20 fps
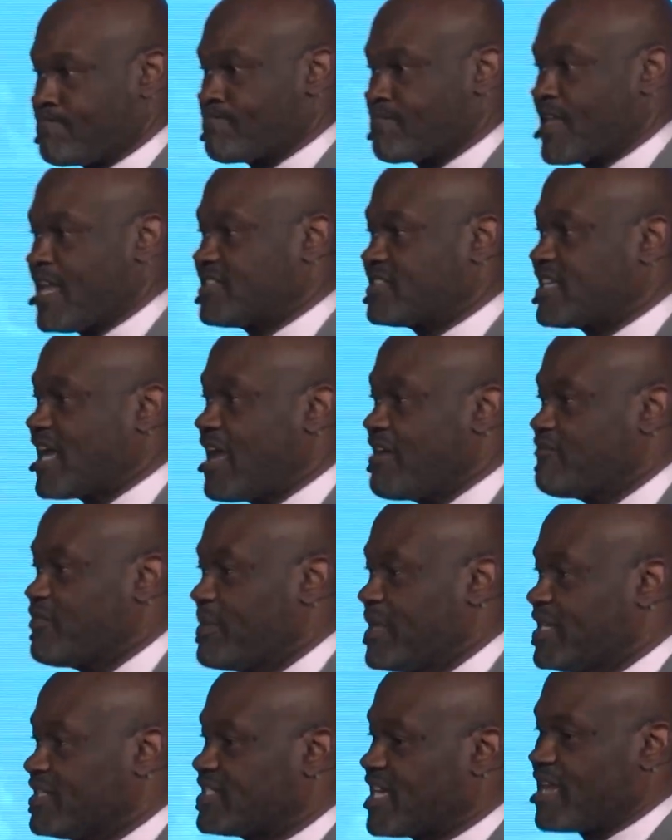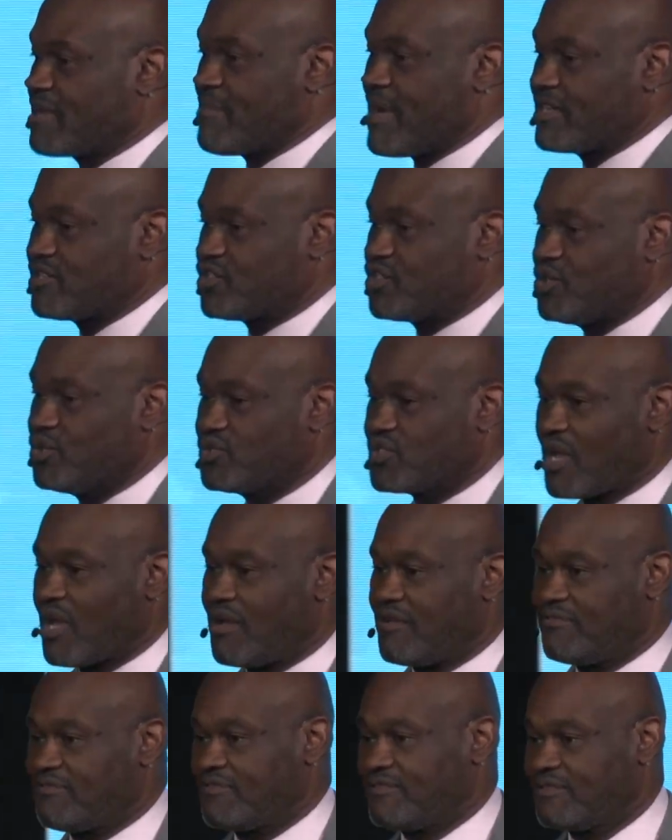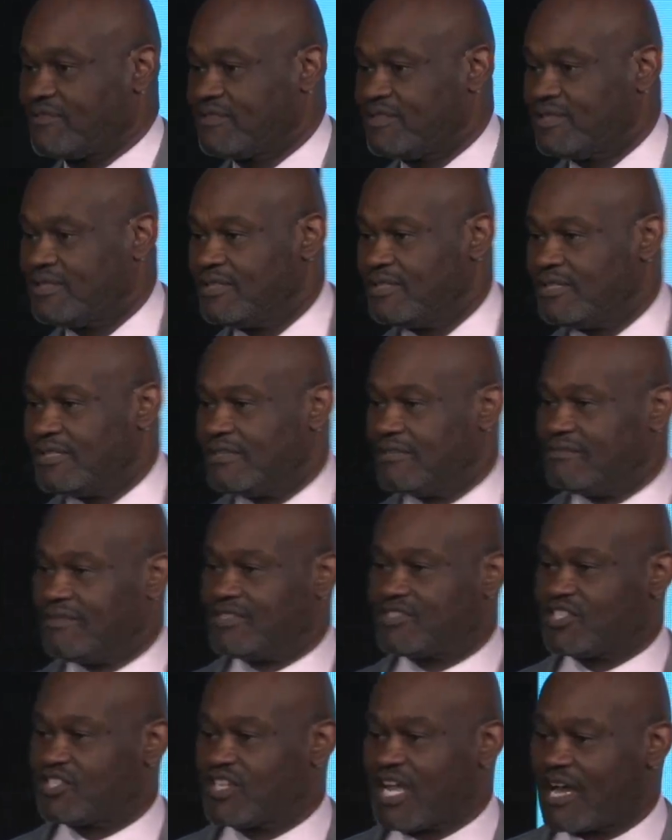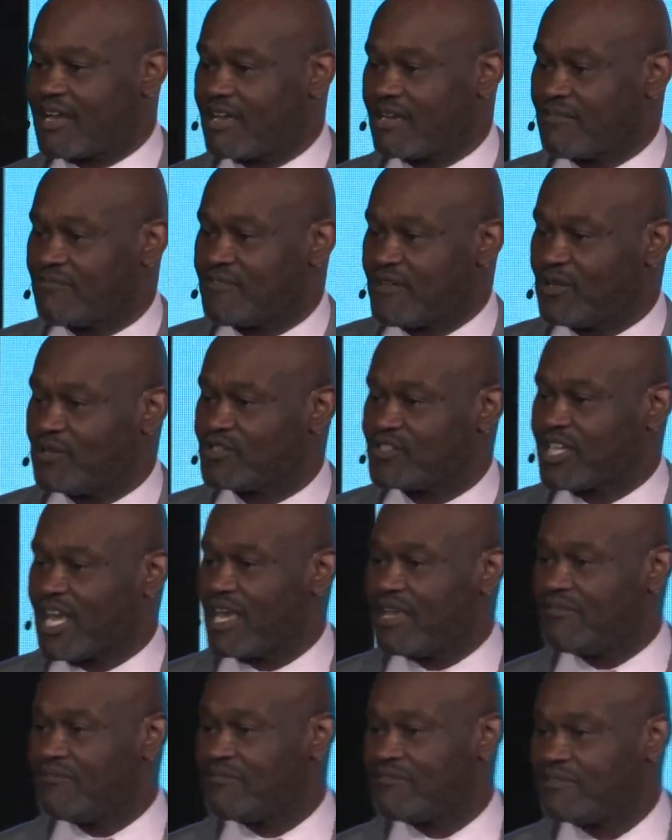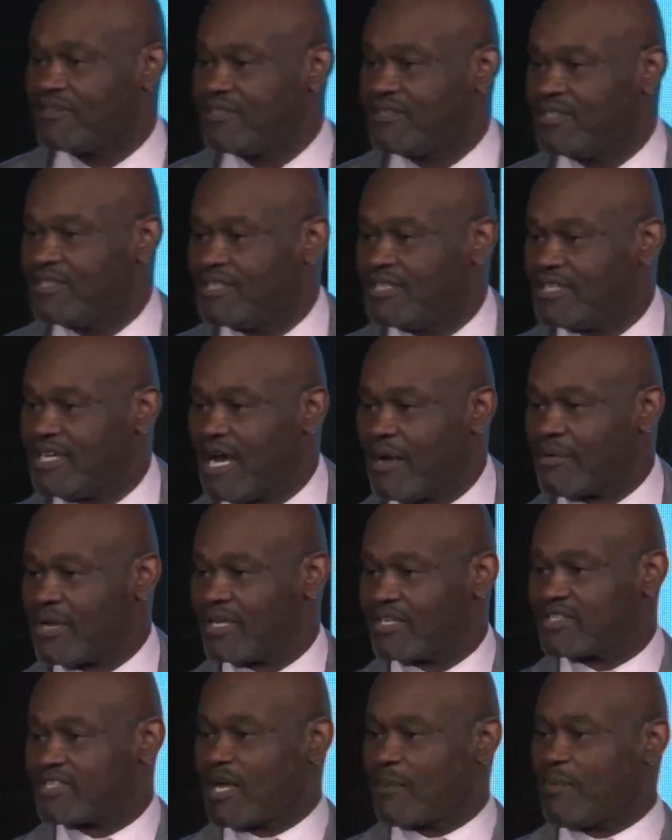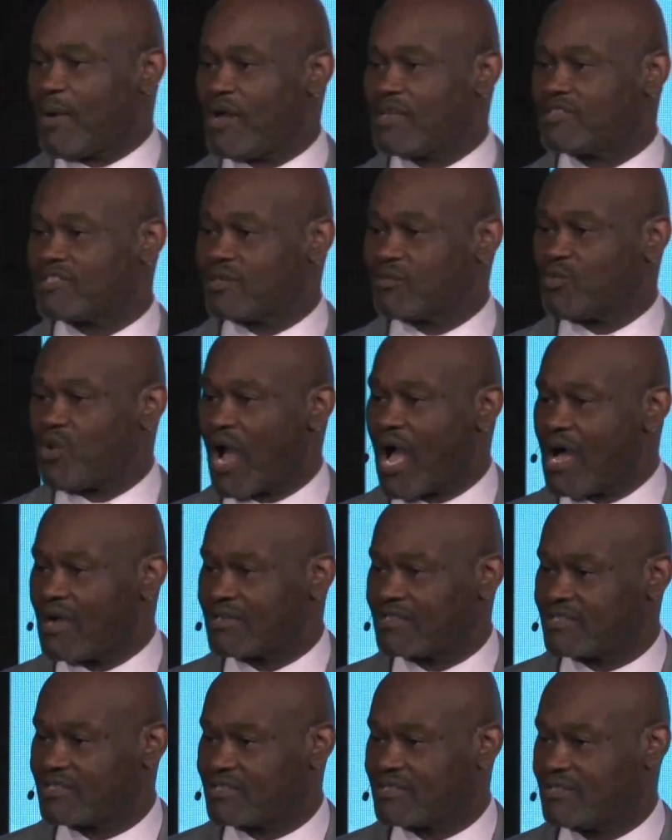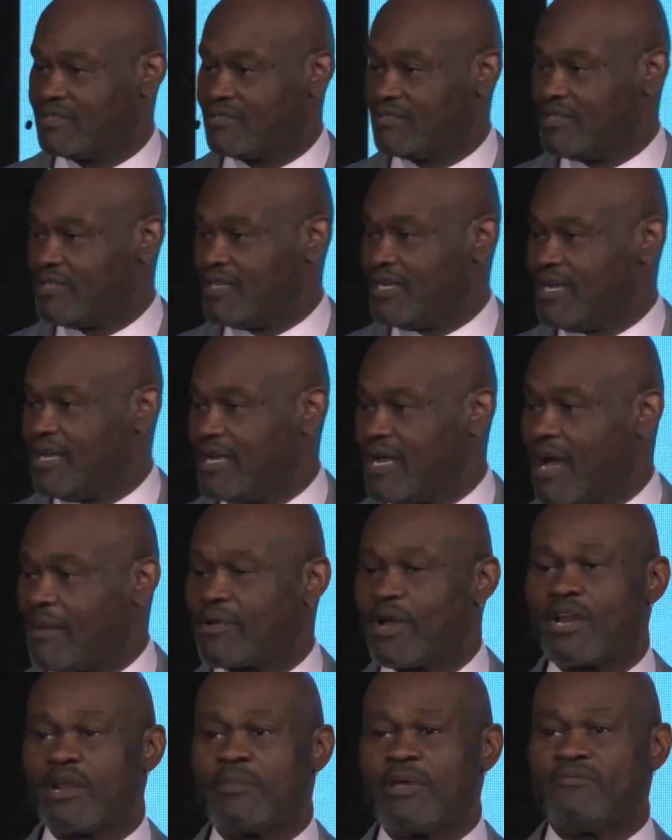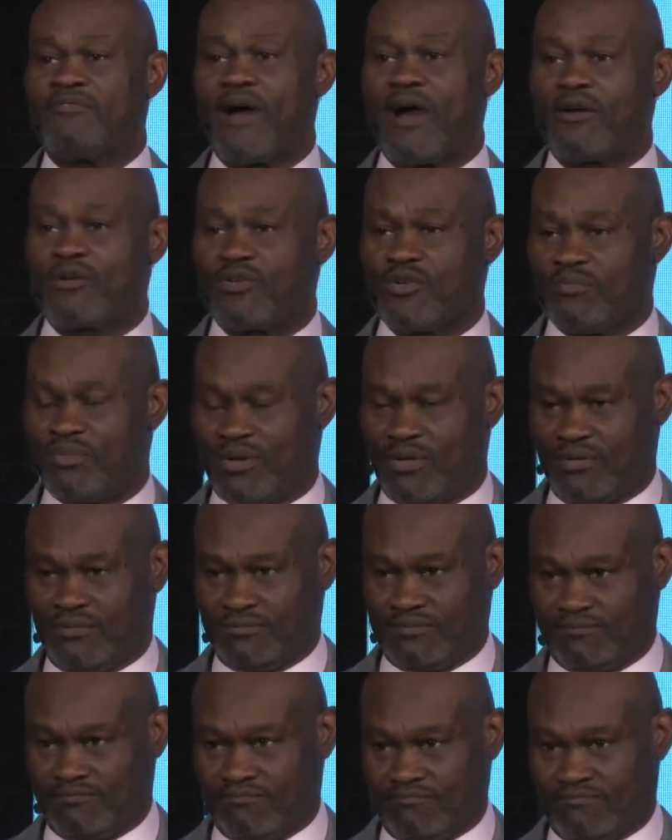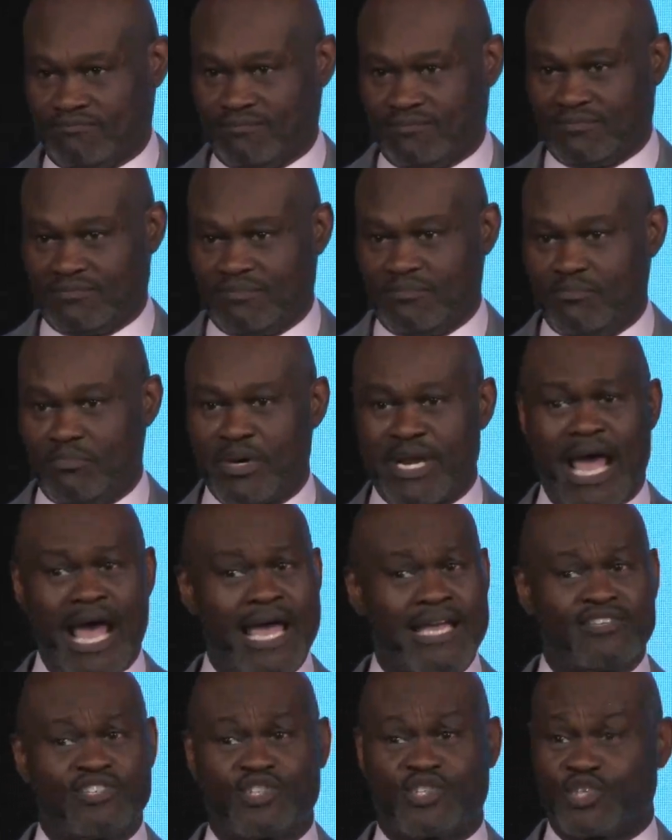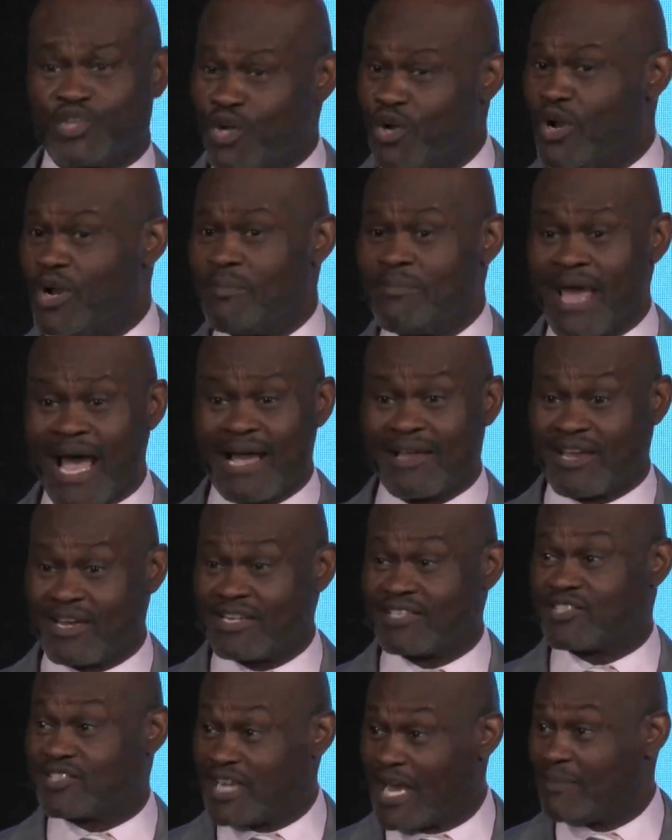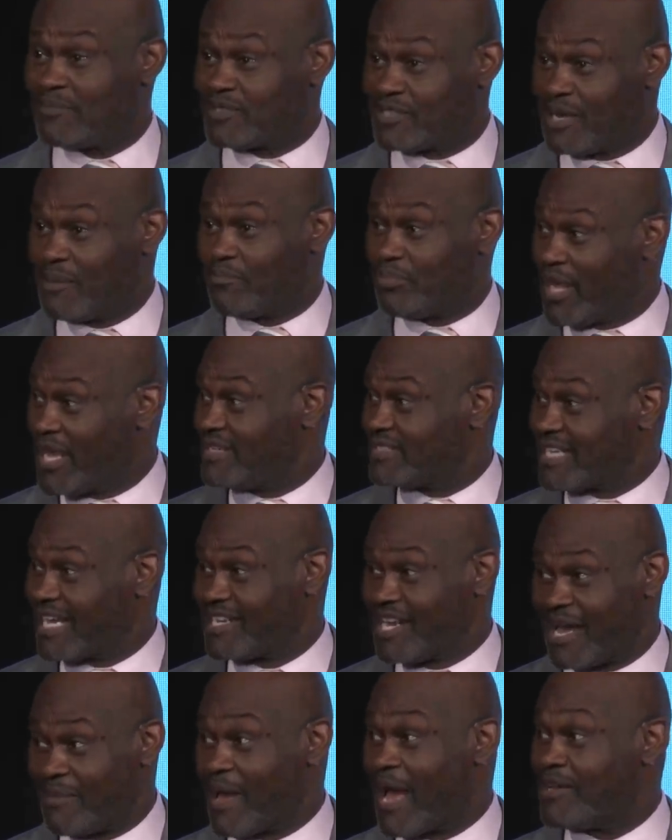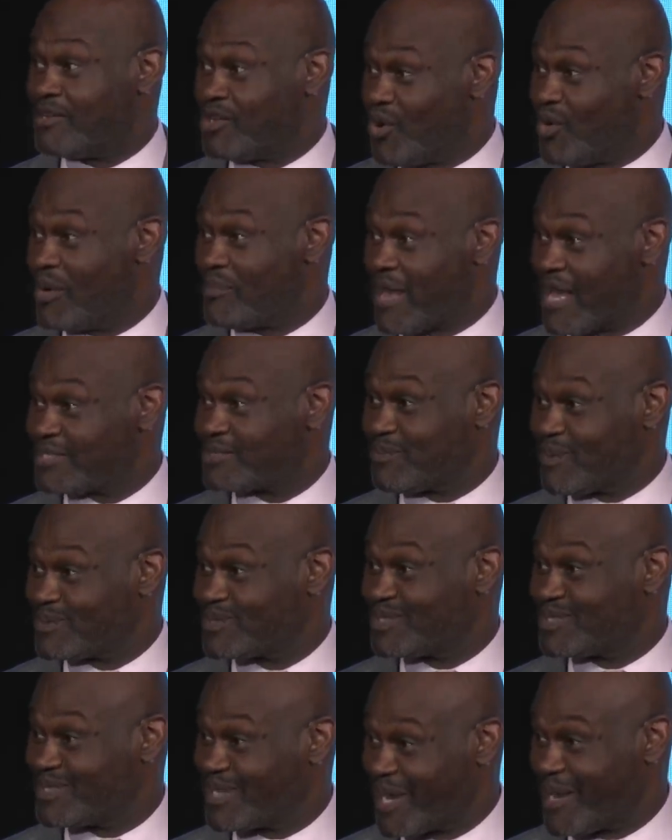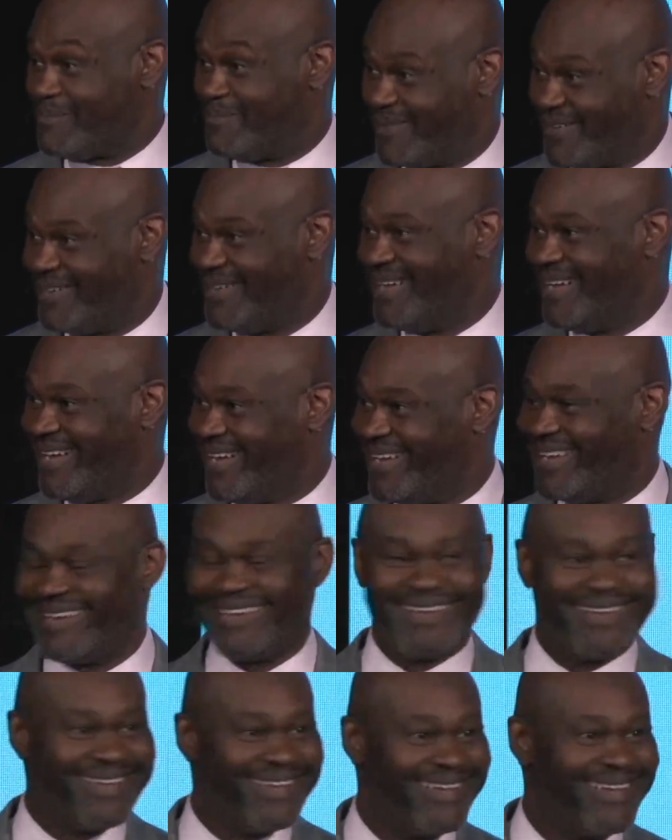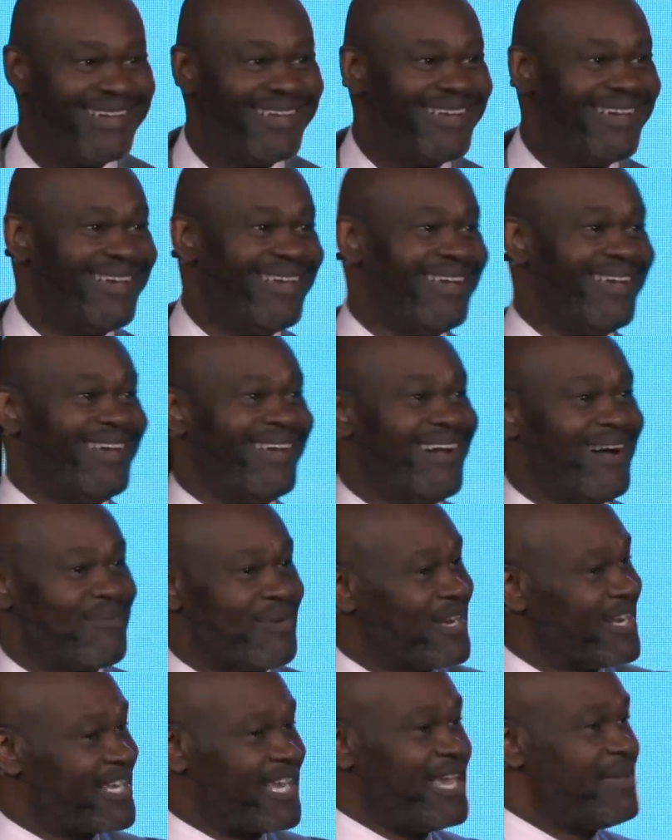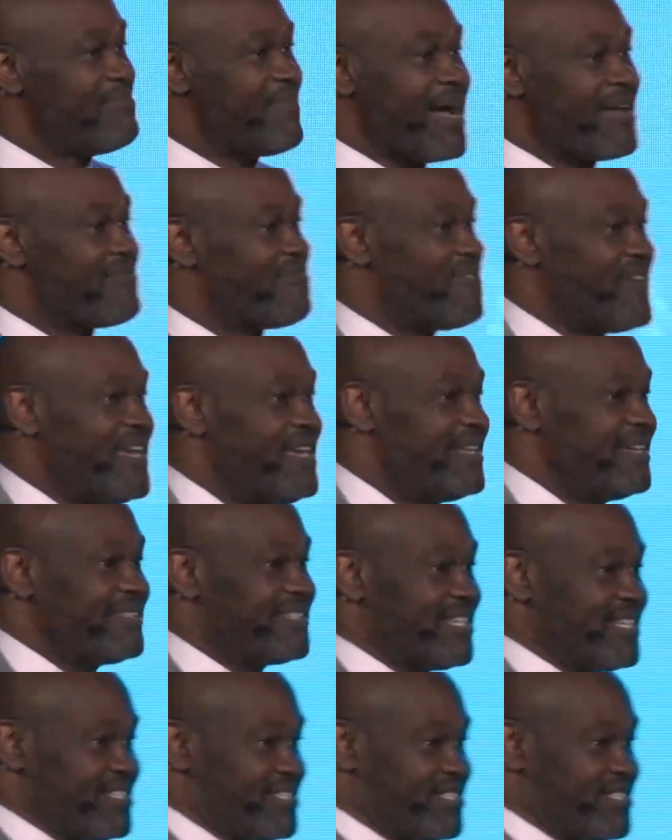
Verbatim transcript: It's time for me to take my shoes off. This is not going to feel safe. I'm going to step on some rocks. I'm going to be vulnerable. But I sure am not going to step someplace I know I'm not supposed to step. I'm going to keep my feet until it's